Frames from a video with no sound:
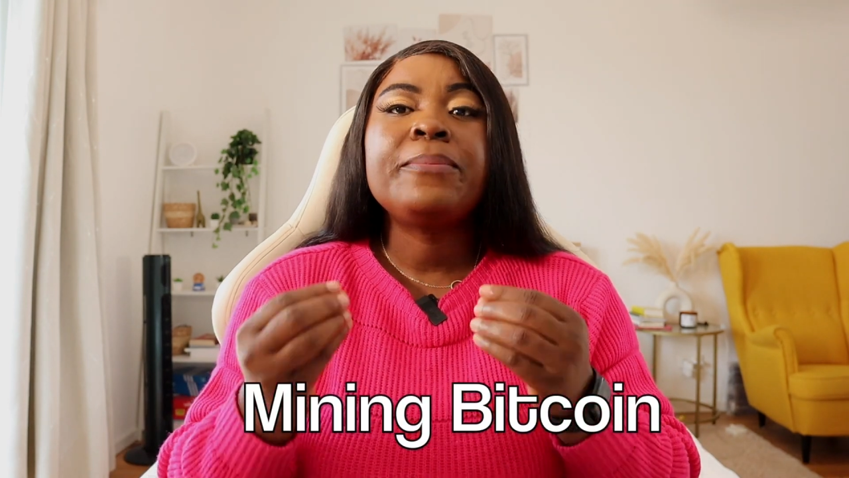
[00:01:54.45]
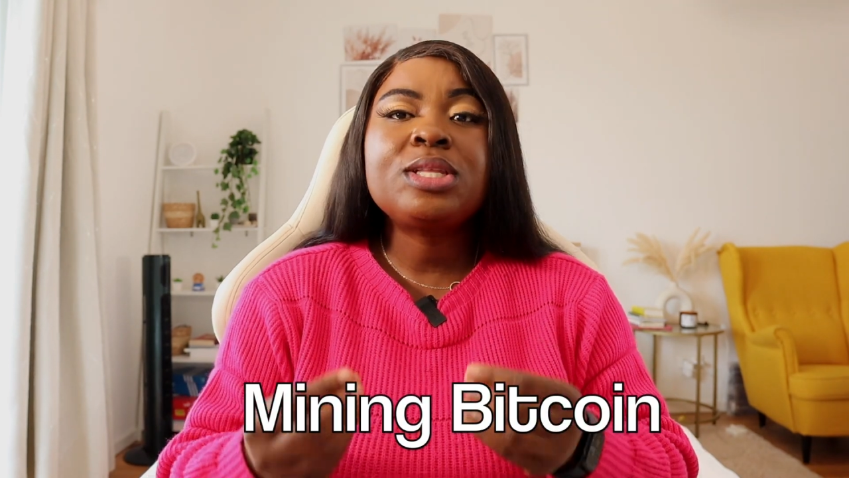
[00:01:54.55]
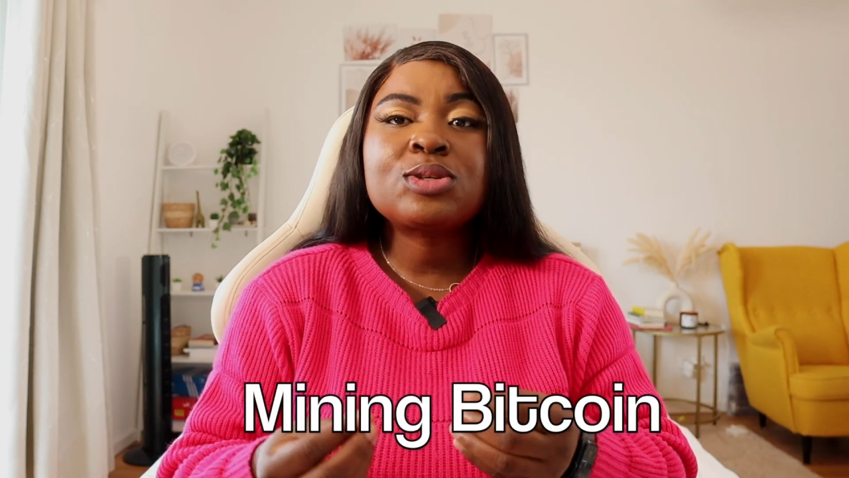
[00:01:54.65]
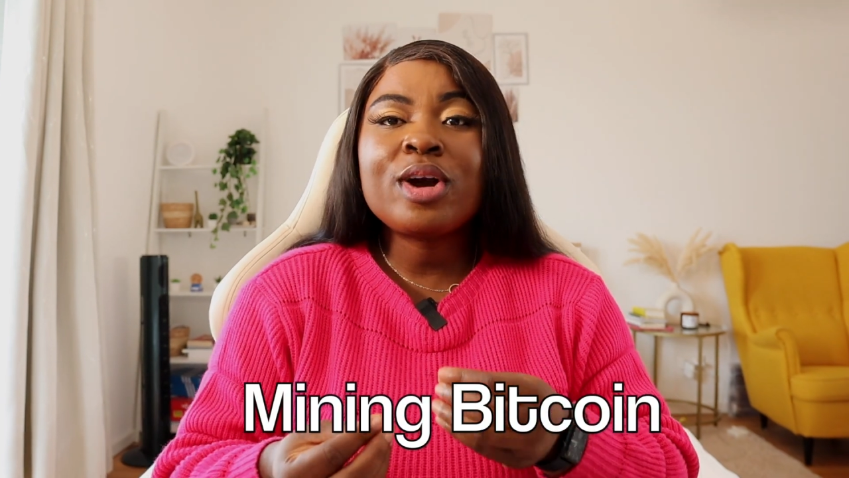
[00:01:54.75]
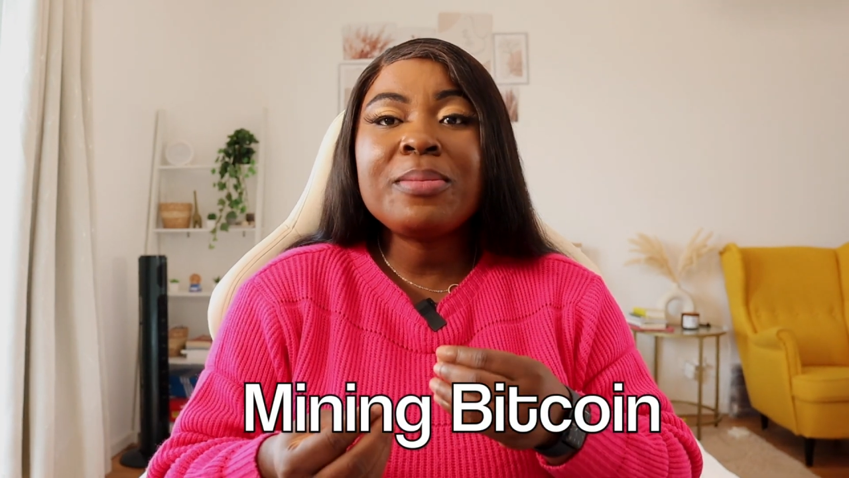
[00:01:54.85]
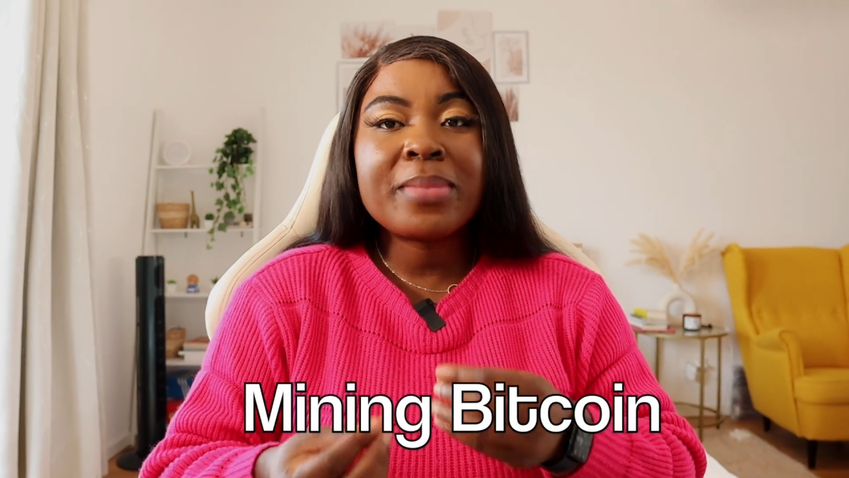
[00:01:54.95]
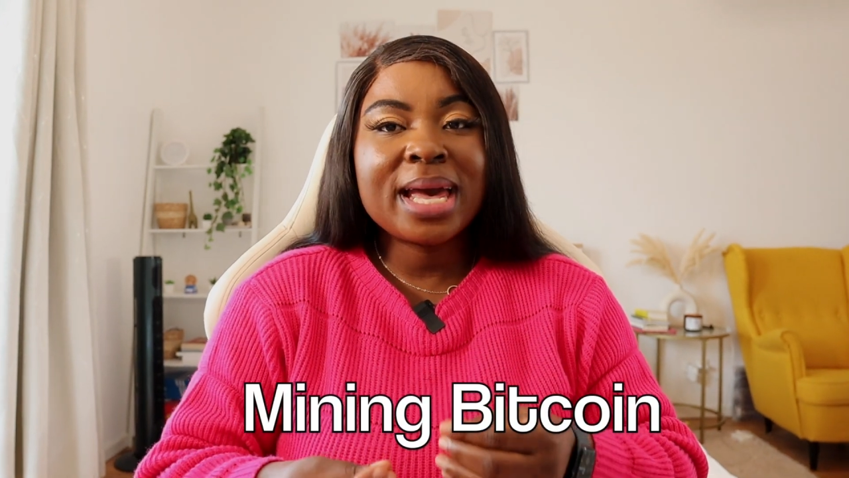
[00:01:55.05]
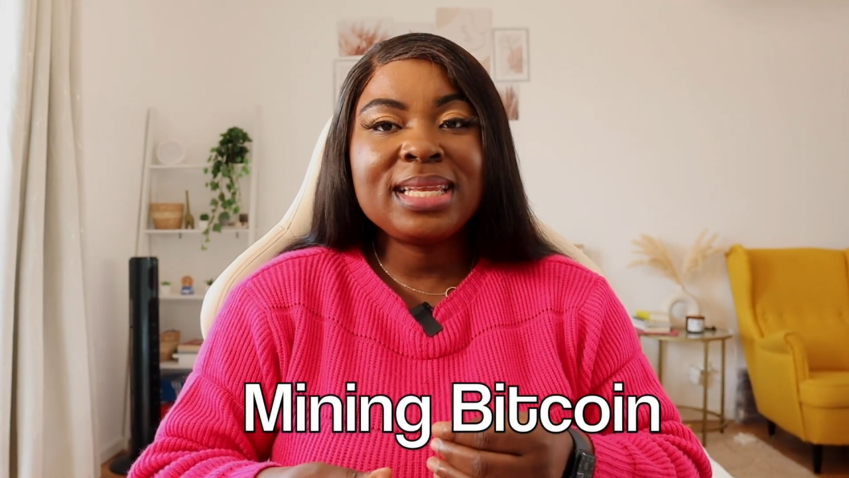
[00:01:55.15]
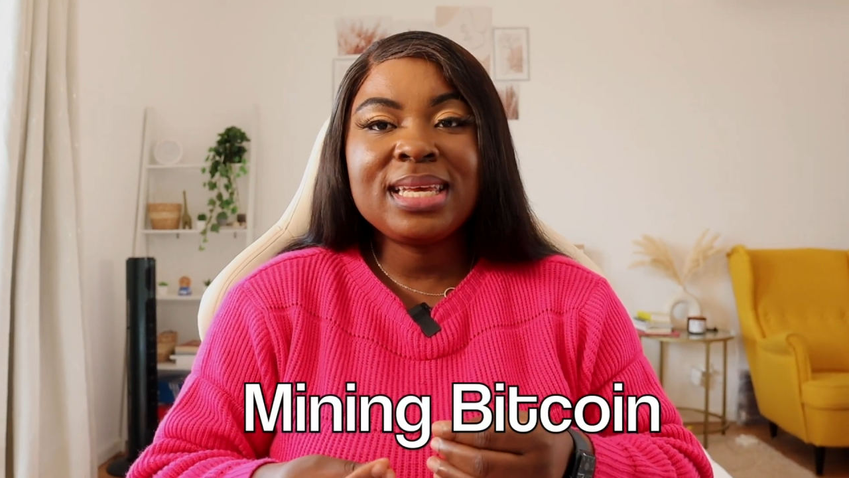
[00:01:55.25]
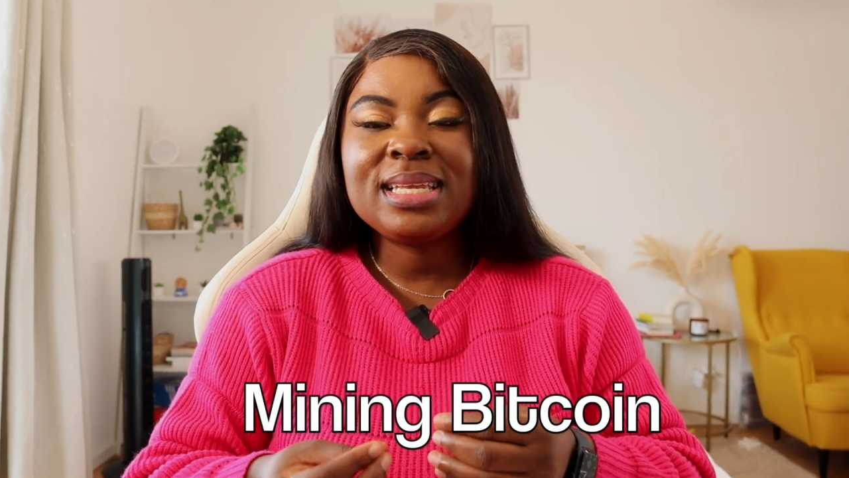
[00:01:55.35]
Bitcoin
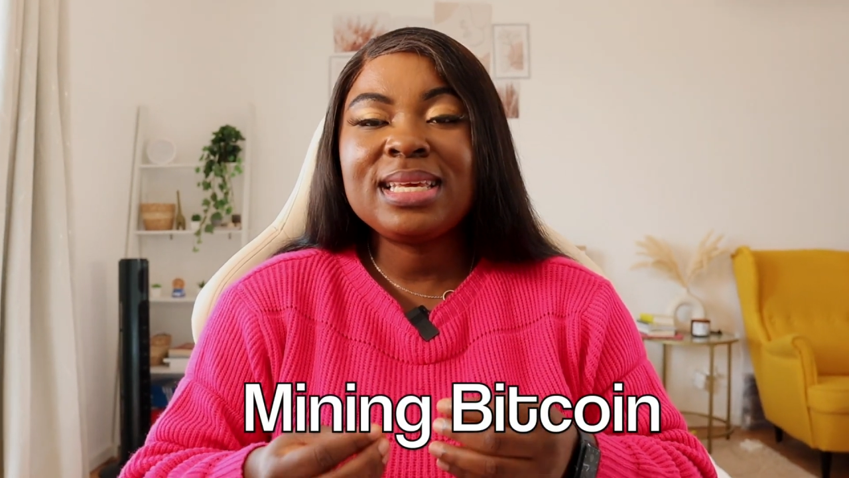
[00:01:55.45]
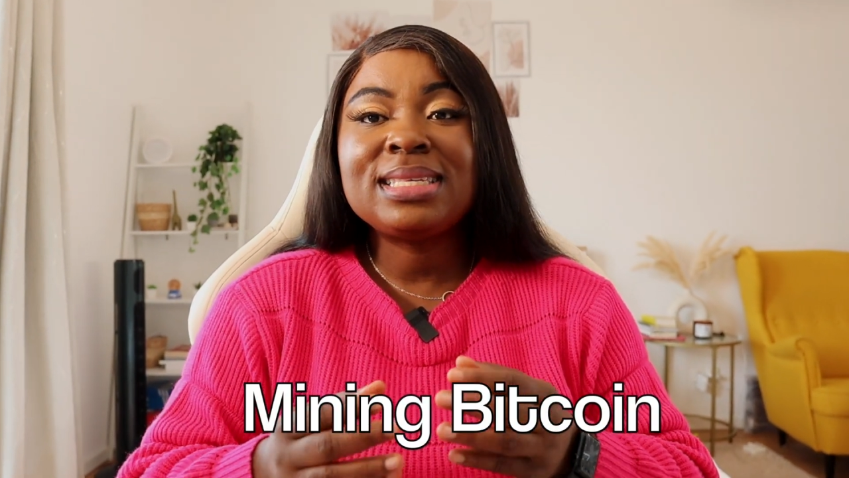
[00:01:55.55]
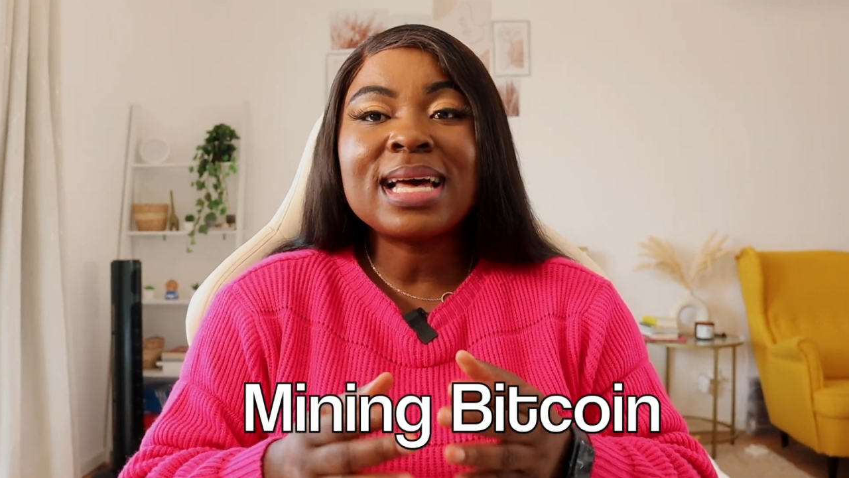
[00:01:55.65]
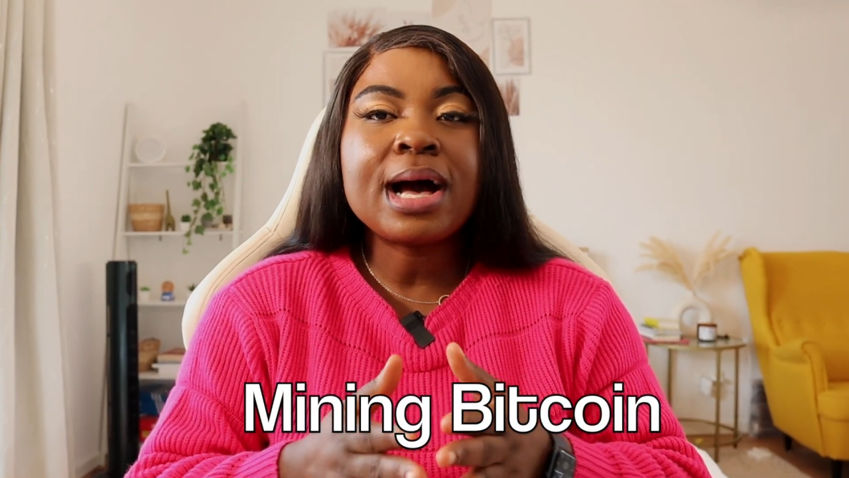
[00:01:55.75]
mining is